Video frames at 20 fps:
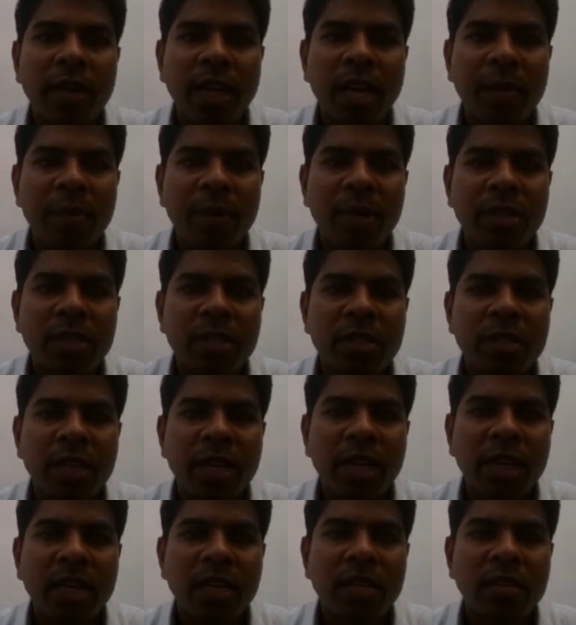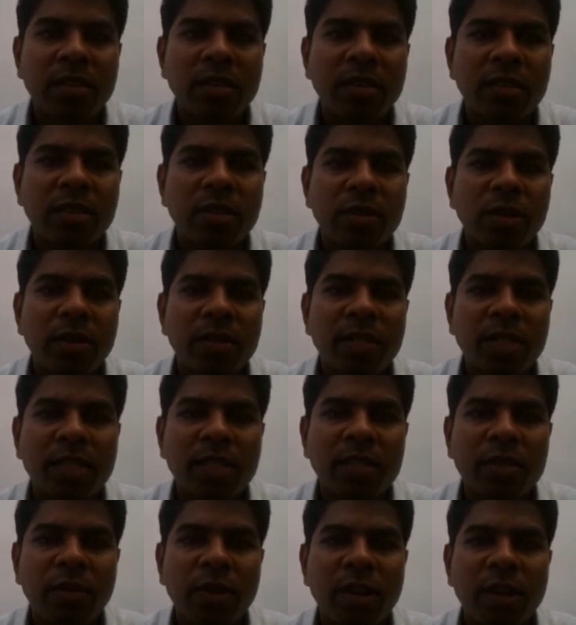you can apply here.
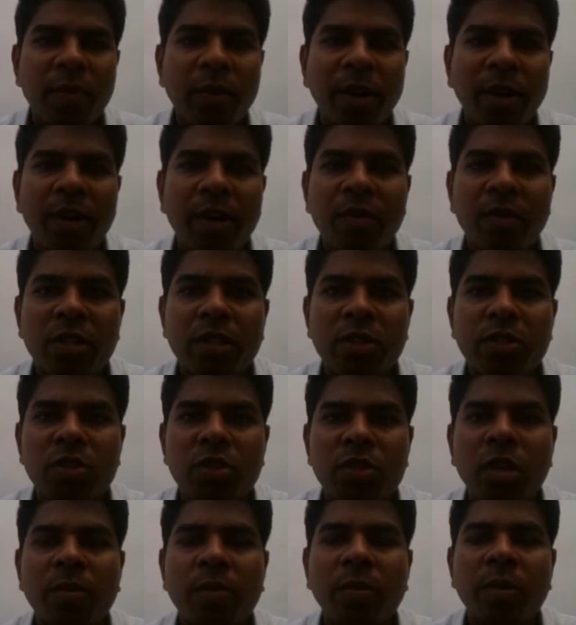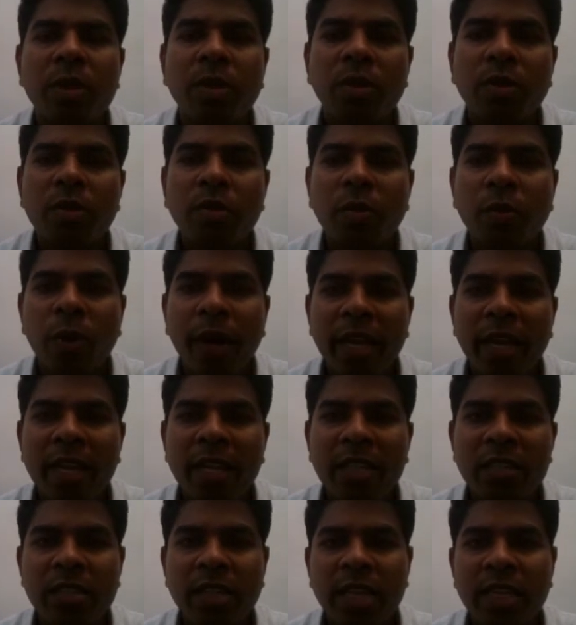Let's say what happens. Yeah,
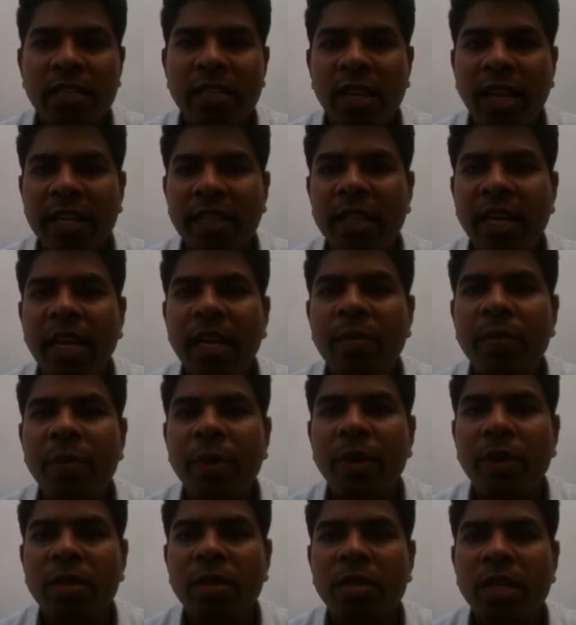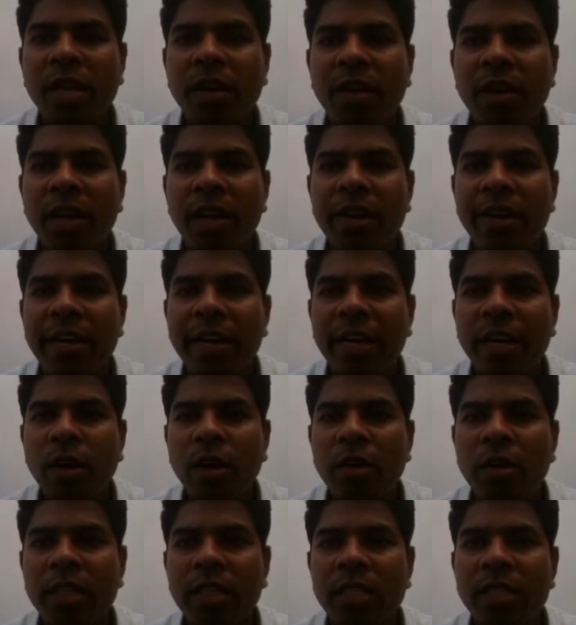you have successfully applied for this job.
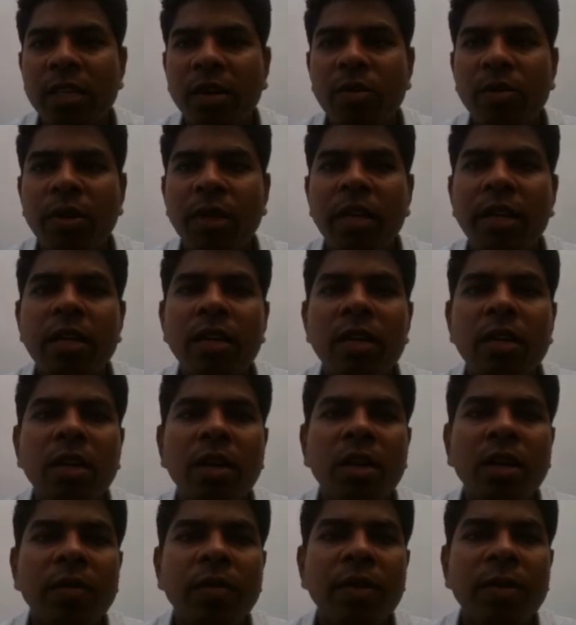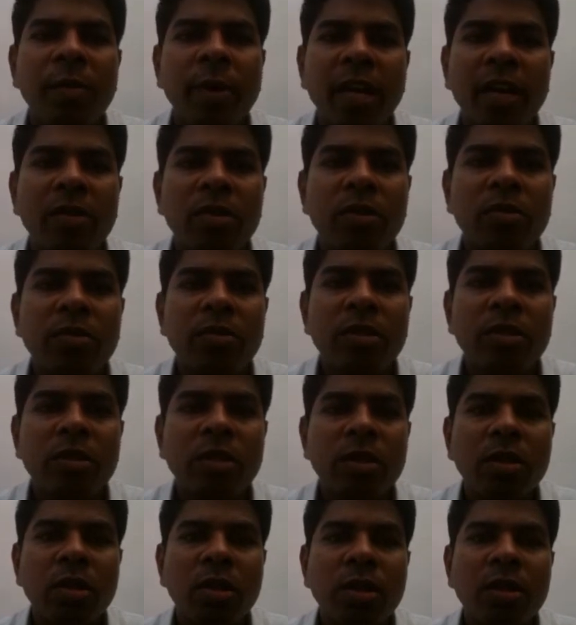Why it says like that? Because I
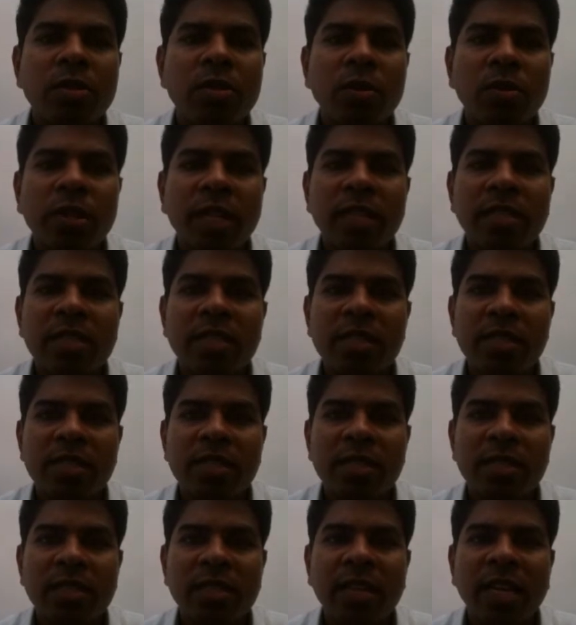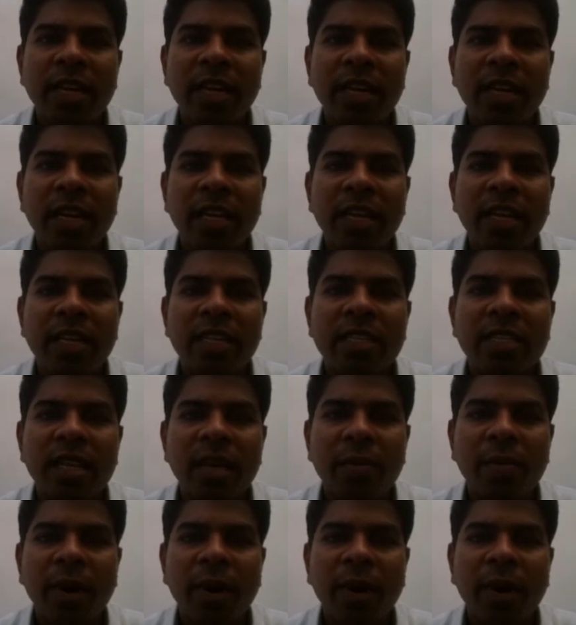have already logged in Naukri with my